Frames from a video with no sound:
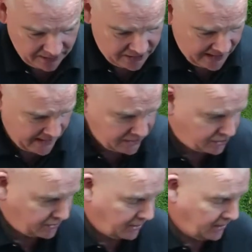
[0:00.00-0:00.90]

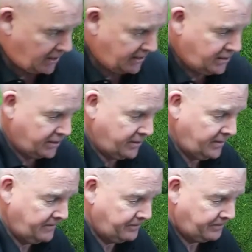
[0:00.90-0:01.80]
attach the
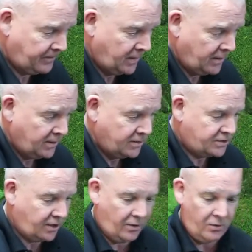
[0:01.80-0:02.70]
lichen
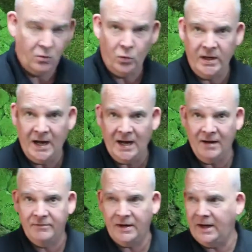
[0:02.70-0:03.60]
so we
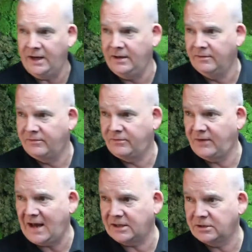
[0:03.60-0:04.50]
have a
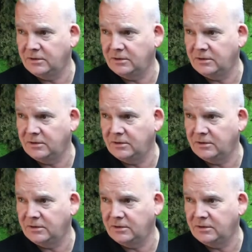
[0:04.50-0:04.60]
flat